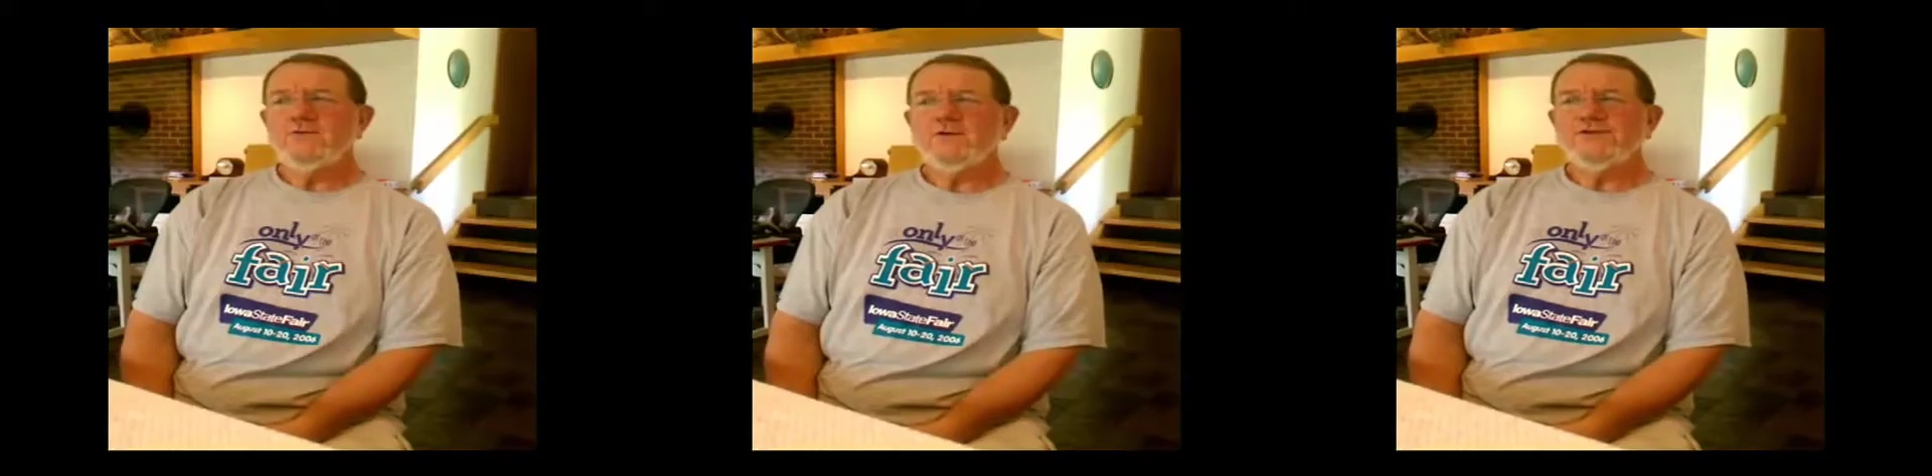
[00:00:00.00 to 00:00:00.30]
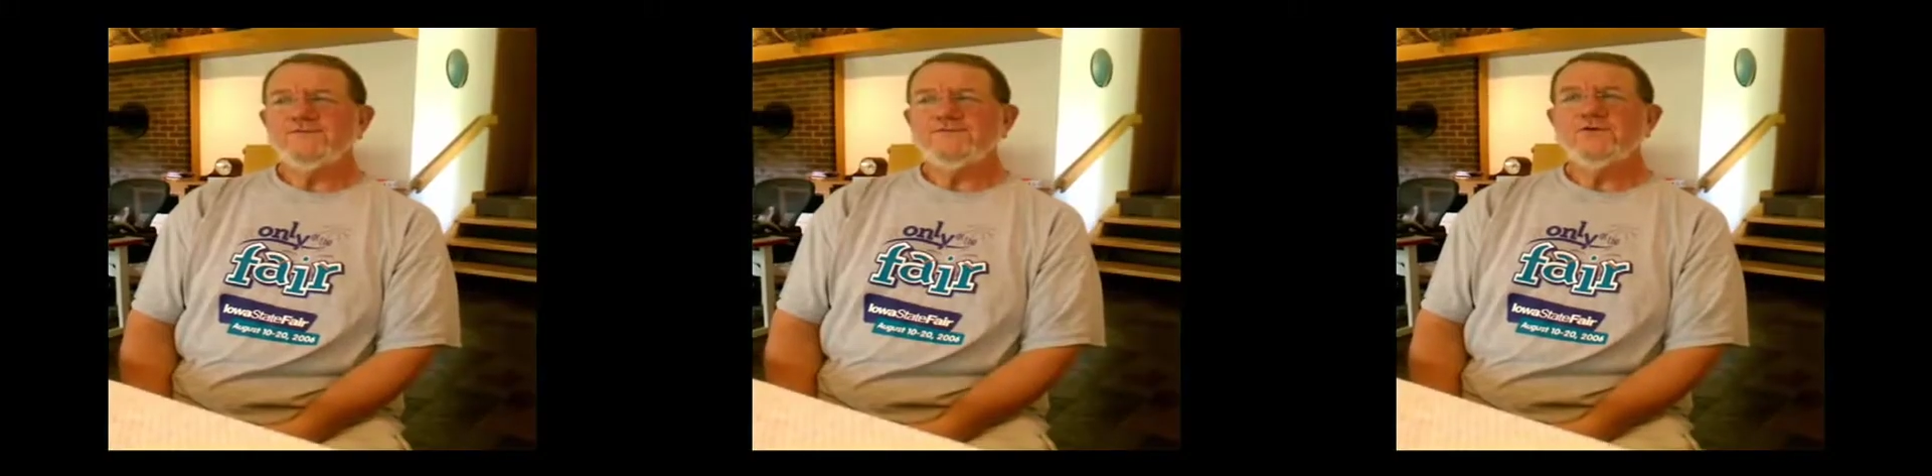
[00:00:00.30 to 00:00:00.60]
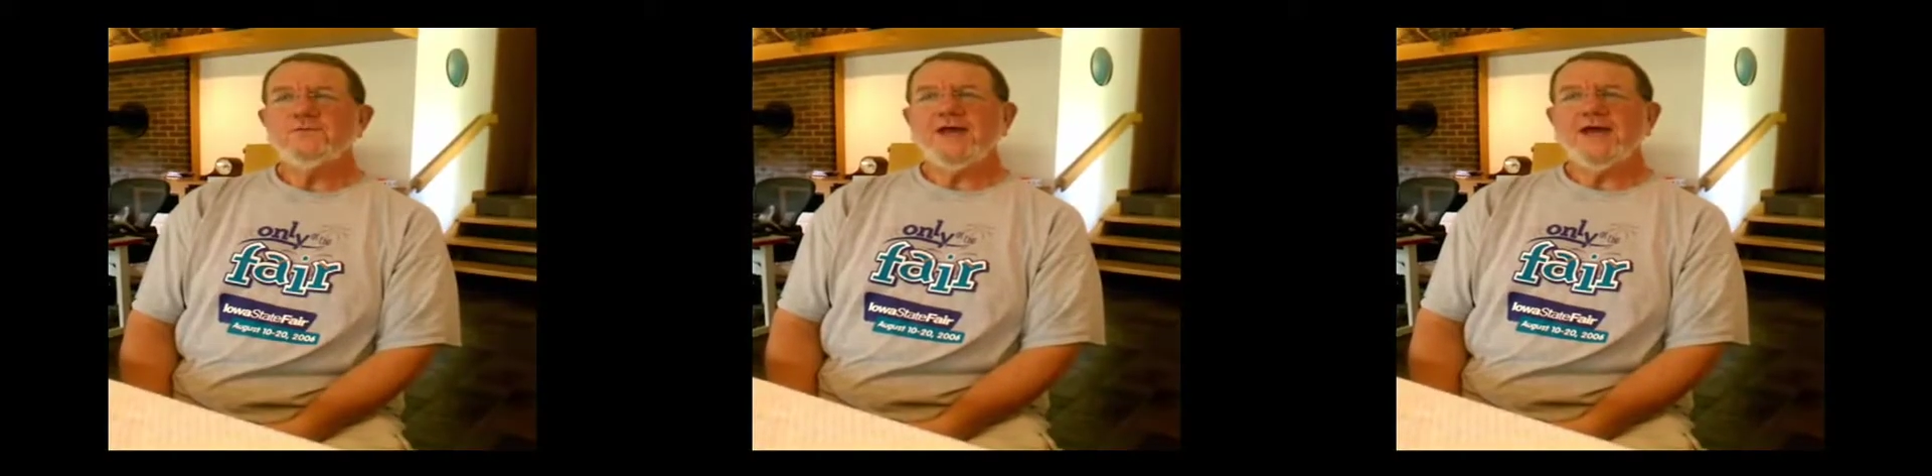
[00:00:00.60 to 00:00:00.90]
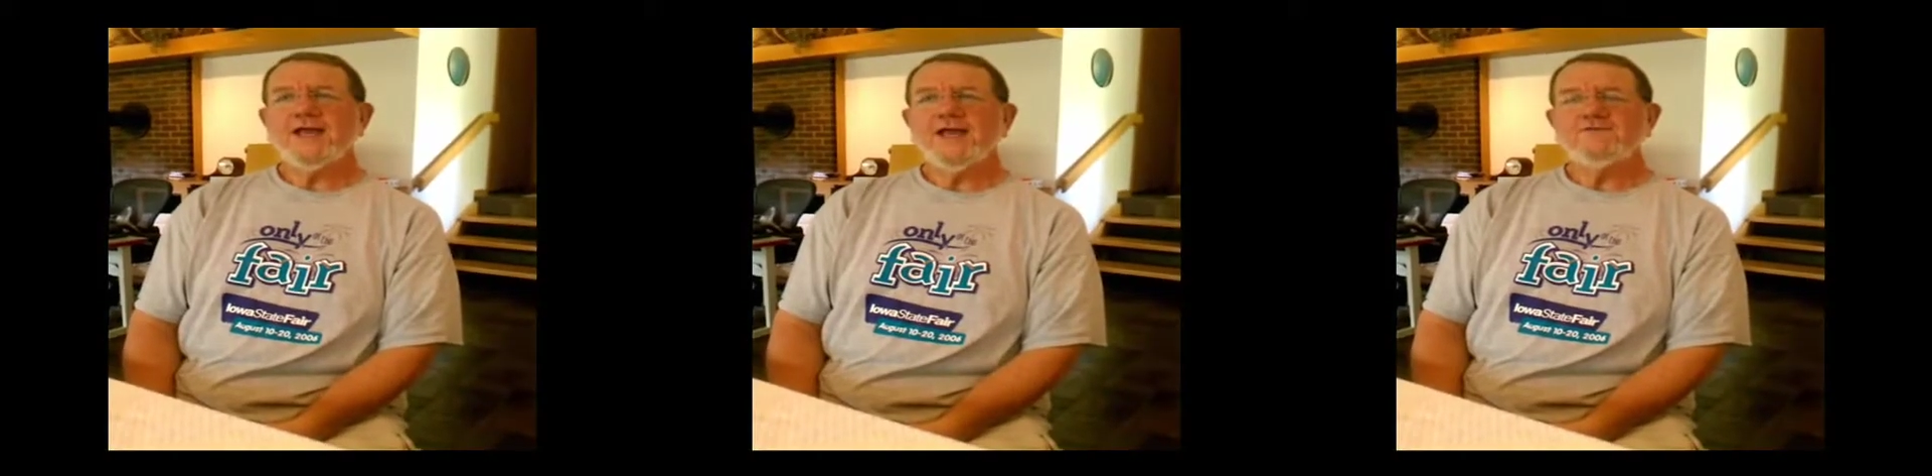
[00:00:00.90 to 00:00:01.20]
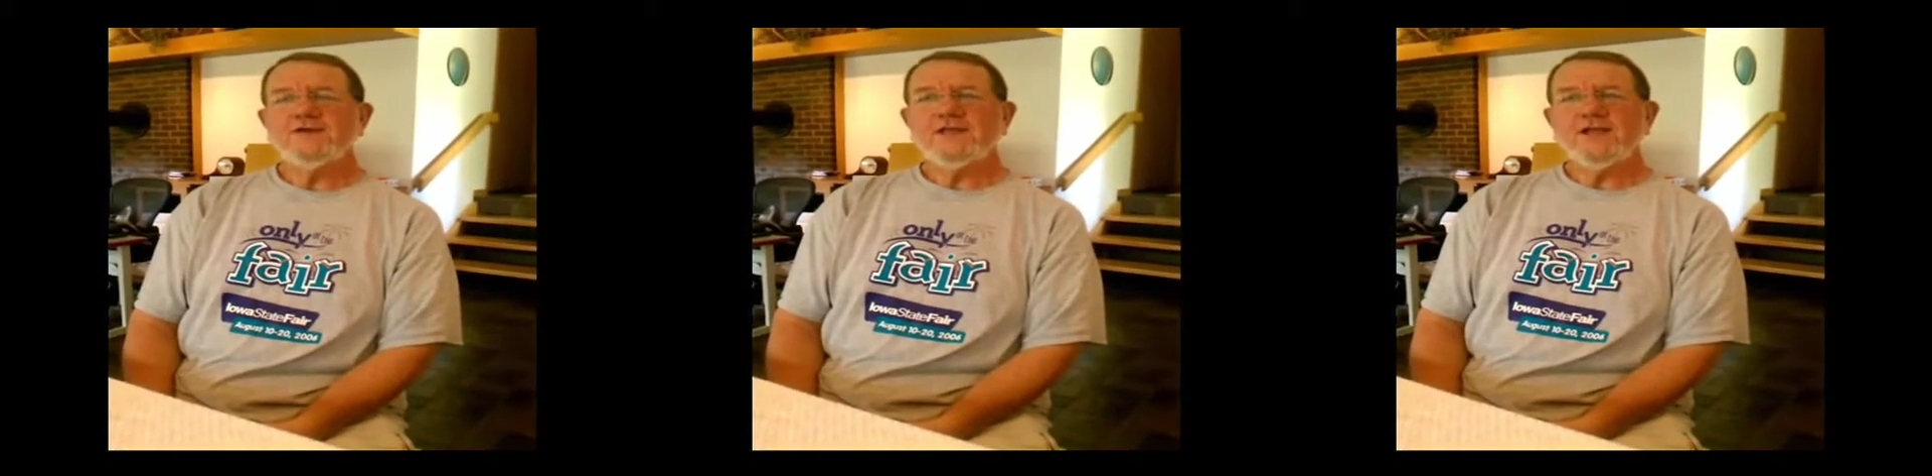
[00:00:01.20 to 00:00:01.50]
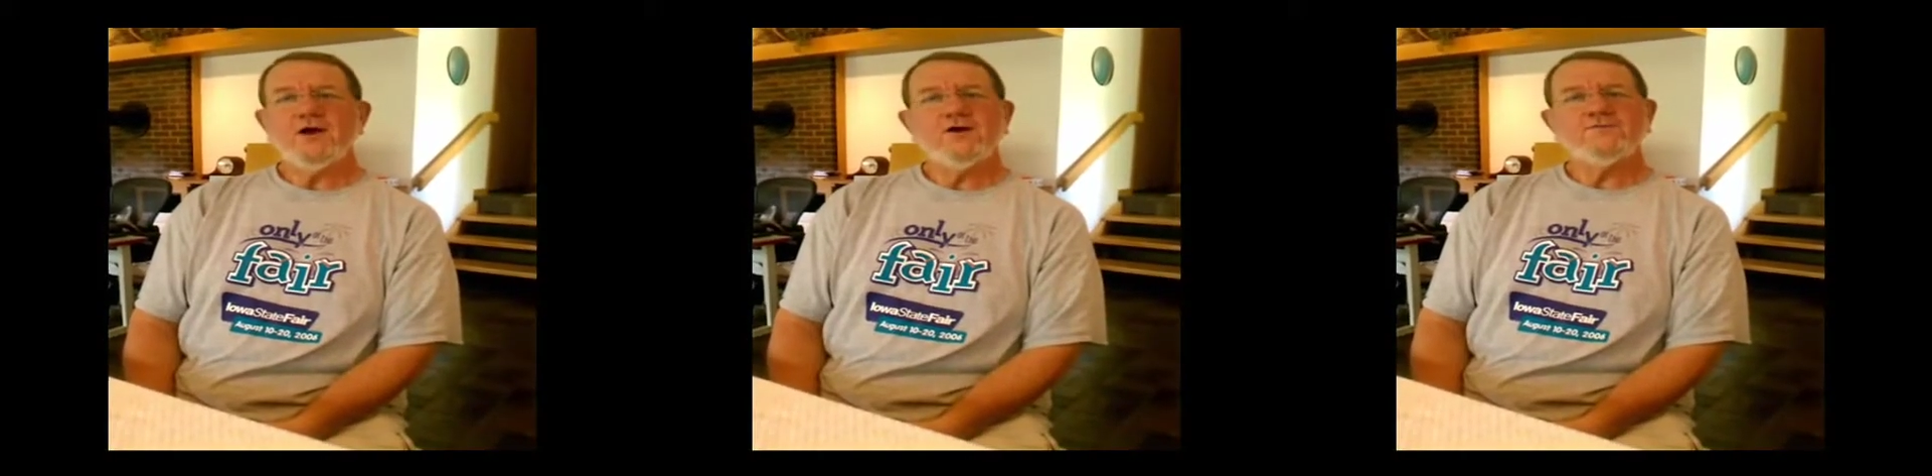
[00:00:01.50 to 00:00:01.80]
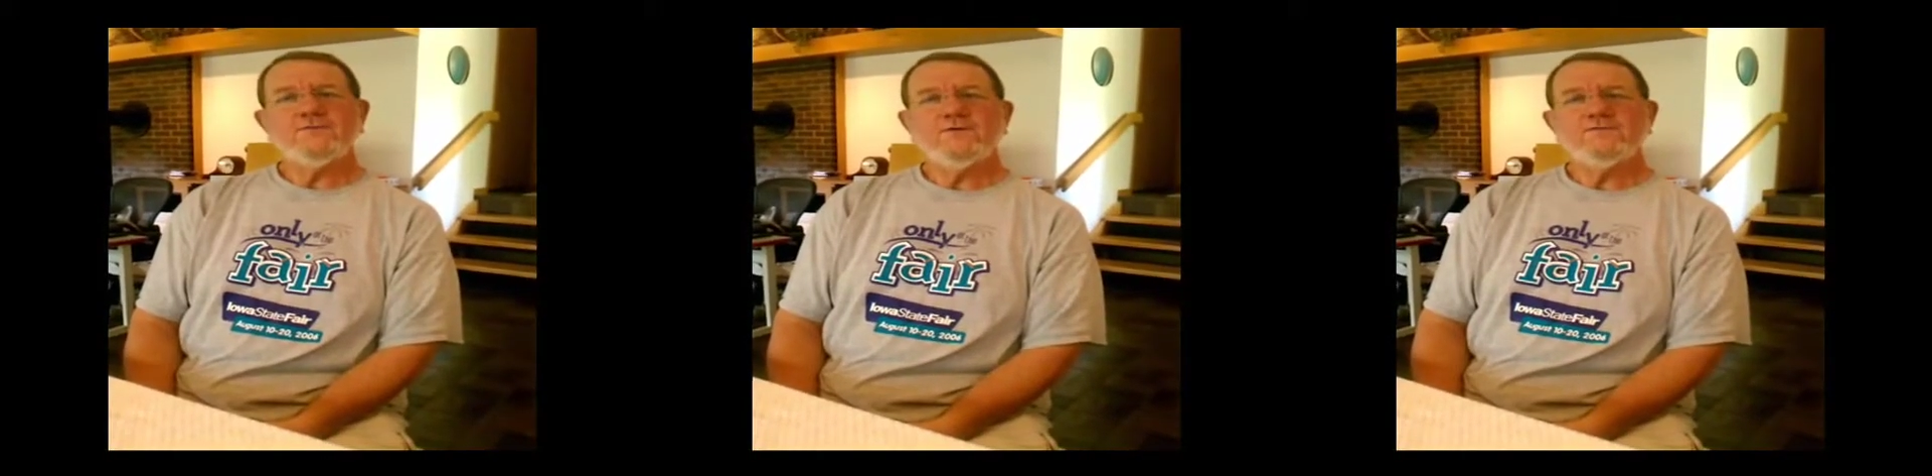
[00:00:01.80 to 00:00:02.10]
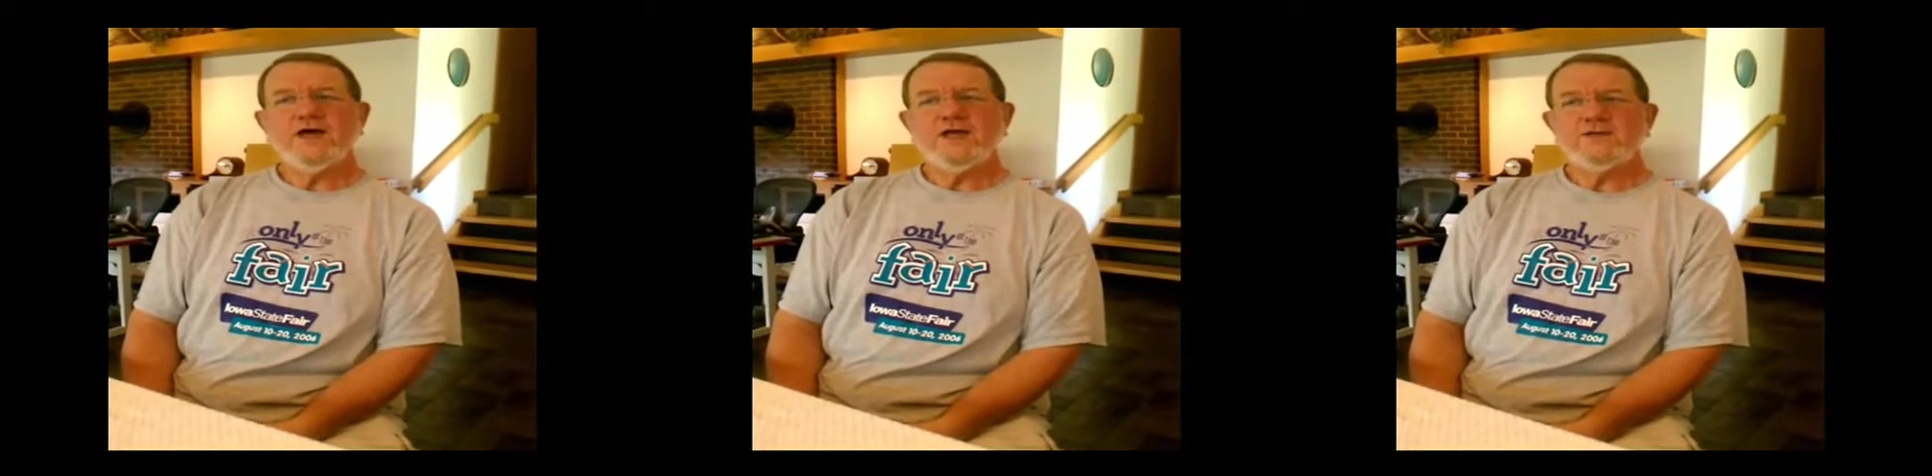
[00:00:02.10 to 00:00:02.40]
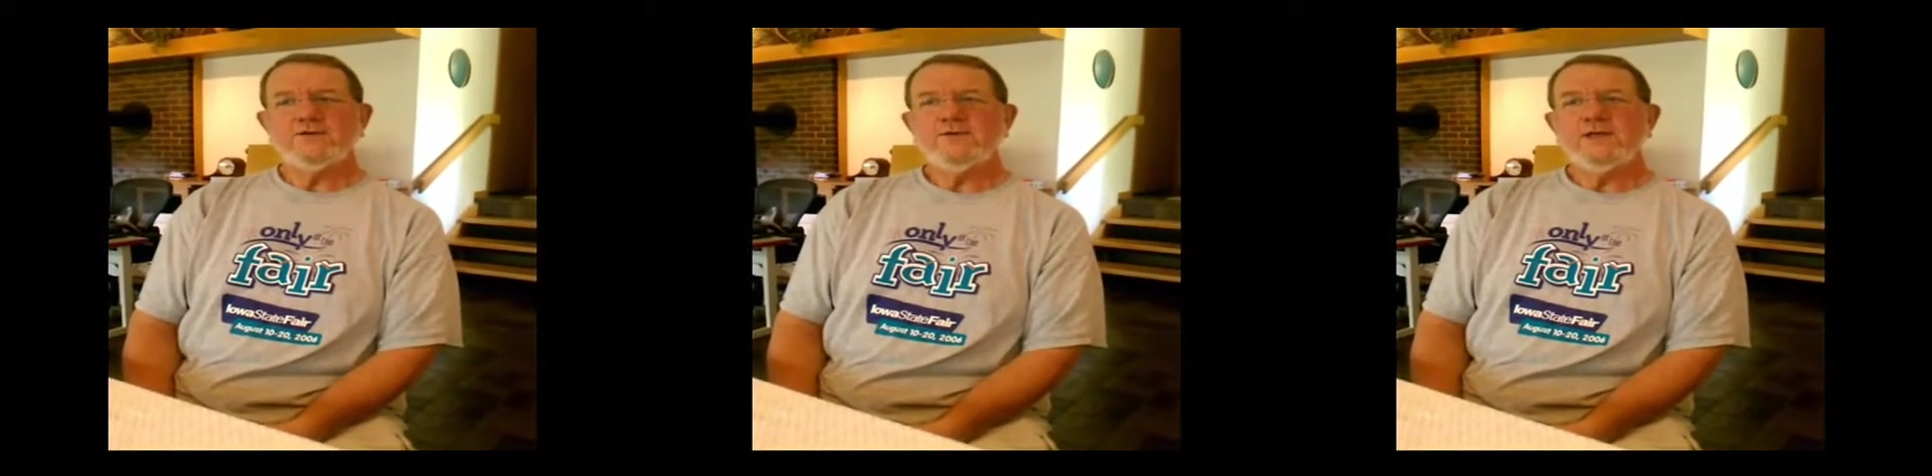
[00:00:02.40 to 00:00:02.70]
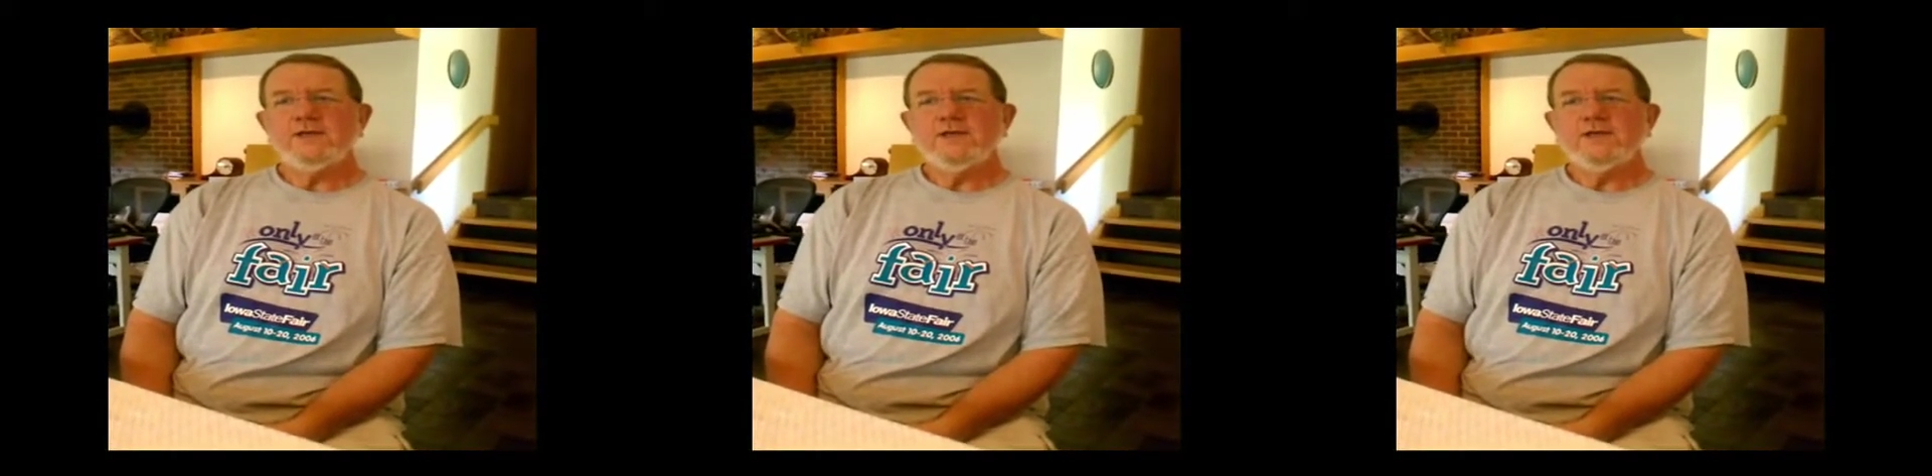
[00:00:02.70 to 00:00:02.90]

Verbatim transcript: with the fullback having the R4 value